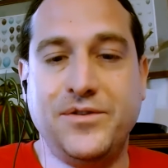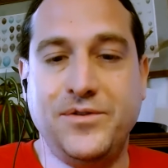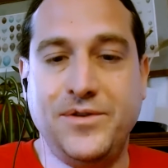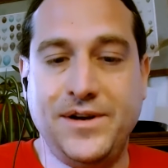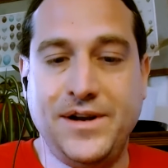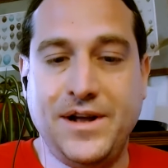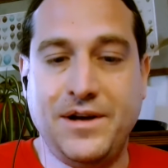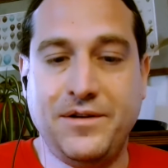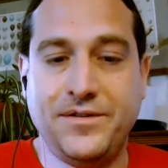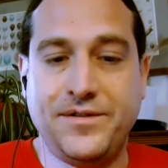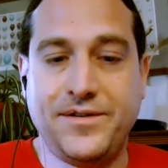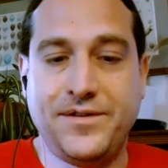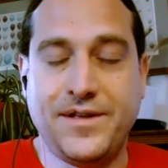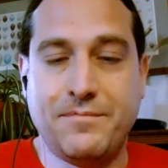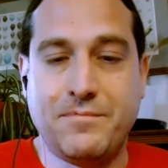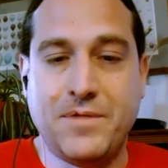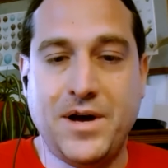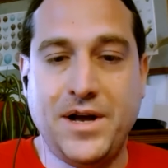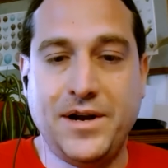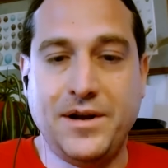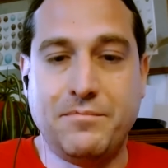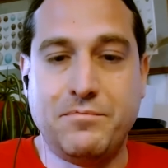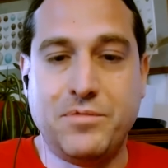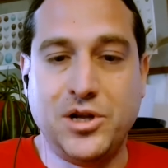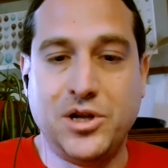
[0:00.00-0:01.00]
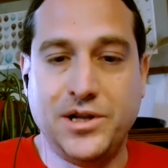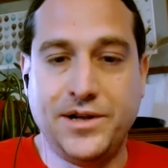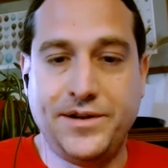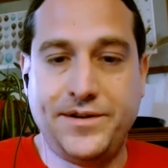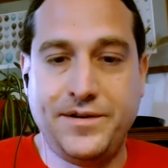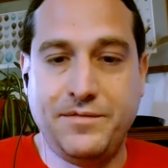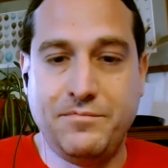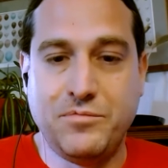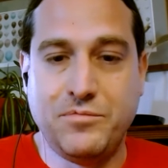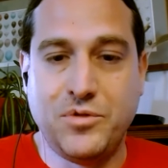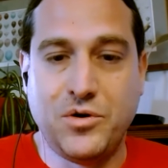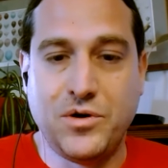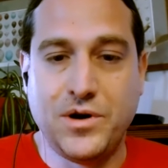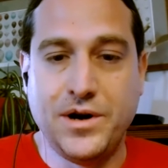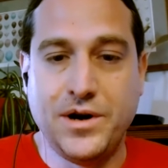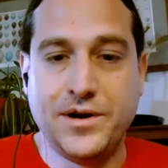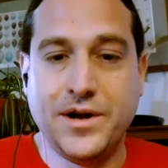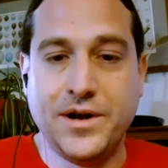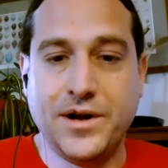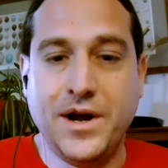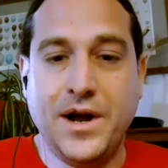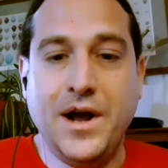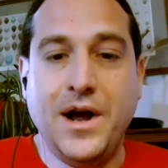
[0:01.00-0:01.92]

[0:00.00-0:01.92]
to announce them on a bulletin board.